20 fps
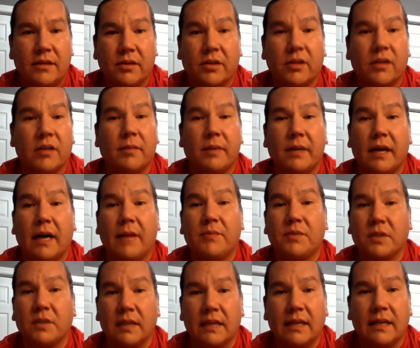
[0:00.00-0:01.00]
they're going to be
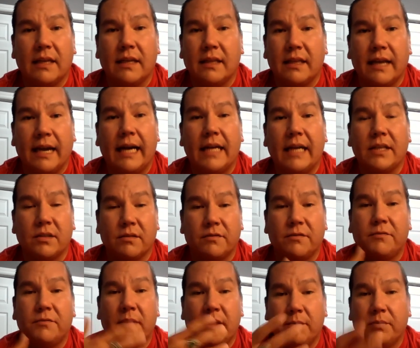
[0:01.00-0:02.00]
obsolete in the eyes of
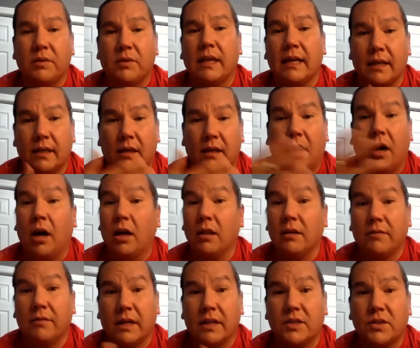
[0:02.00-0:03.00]
people like all
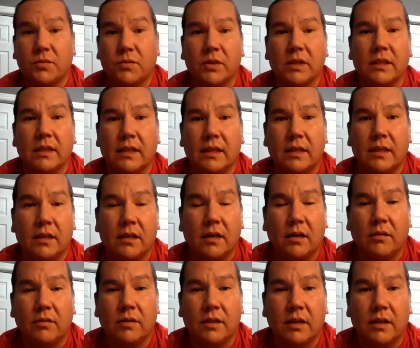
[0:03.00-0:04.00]
of us really you
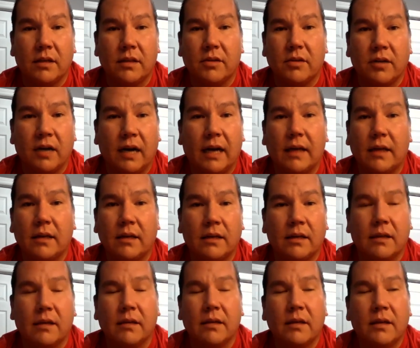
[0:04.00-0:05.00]
know they're, they're not going
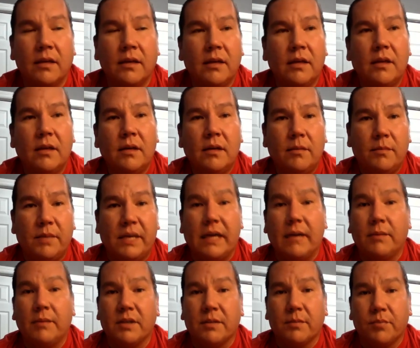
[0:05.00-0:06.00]
to be
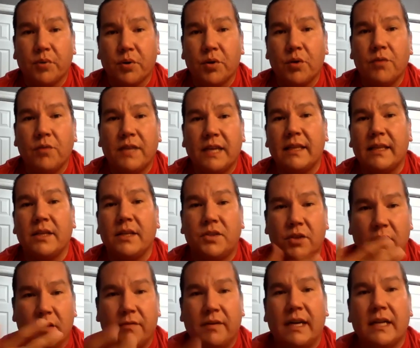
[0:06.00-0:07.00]
able to prove that they
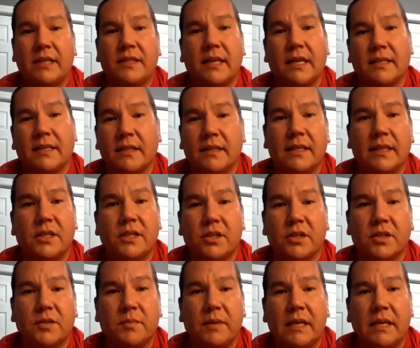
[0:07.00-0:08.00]
serve us as
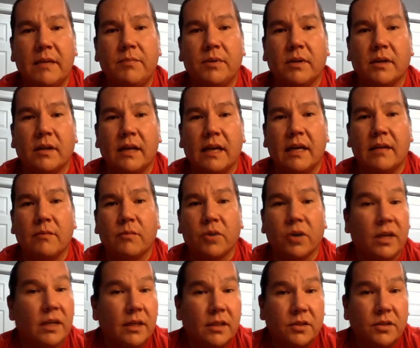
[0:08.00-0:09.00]
indigenous people and we're
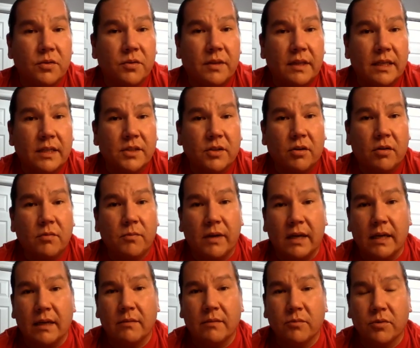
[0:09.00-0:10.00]
going to do things our own
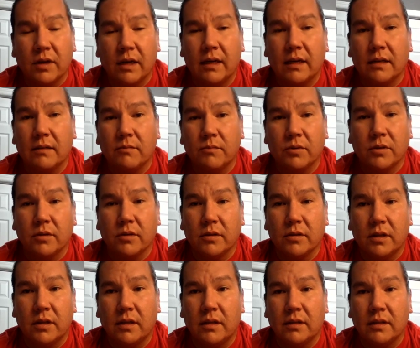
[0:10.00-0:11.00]
way we're not we're
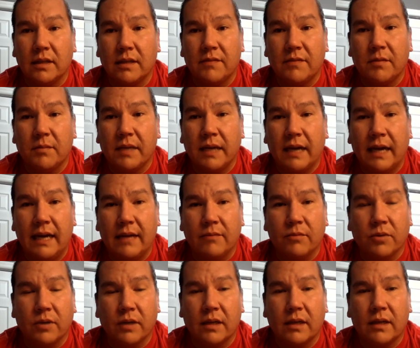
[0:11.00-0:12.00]
going to leave them behind
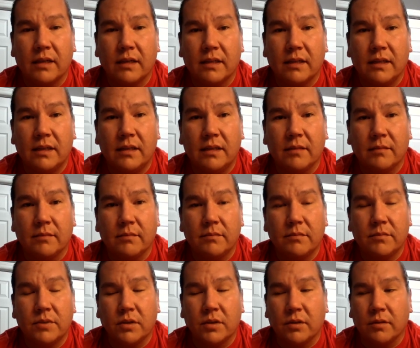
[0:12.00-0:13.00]
we're not going to need them
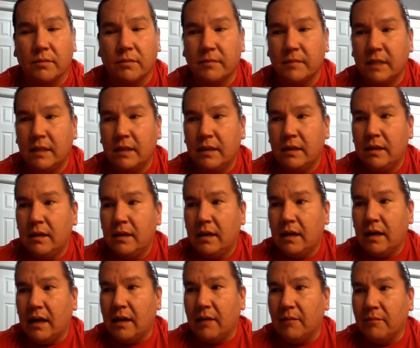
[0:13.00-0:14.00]
so
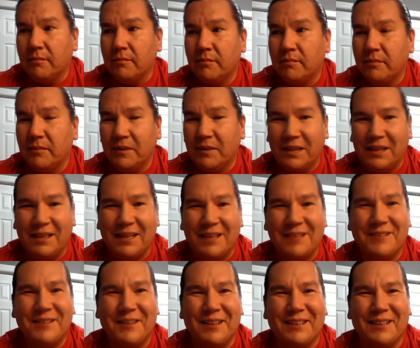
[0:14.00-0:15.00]
um, but
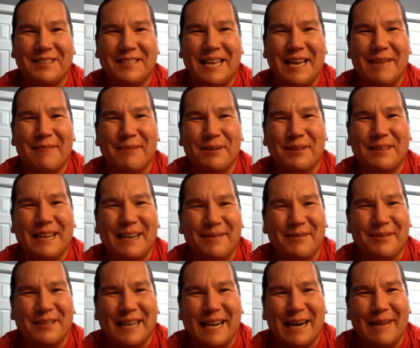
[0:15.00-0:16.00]
that's all i'll say about that
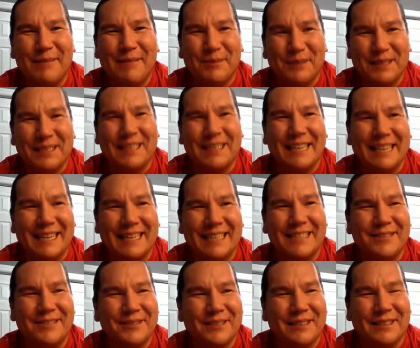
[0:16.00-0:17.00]
for now but we could get
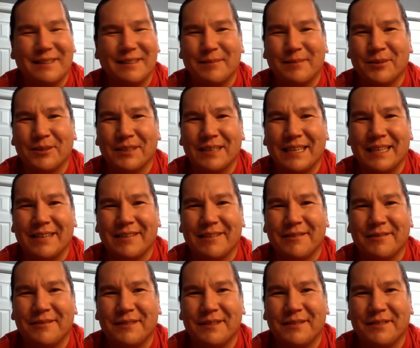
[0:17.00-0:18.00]
into it a little more later
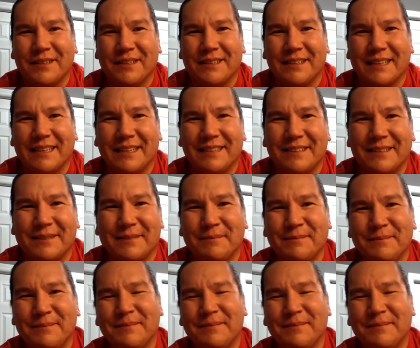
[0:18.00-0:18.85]
if, if y'all would like to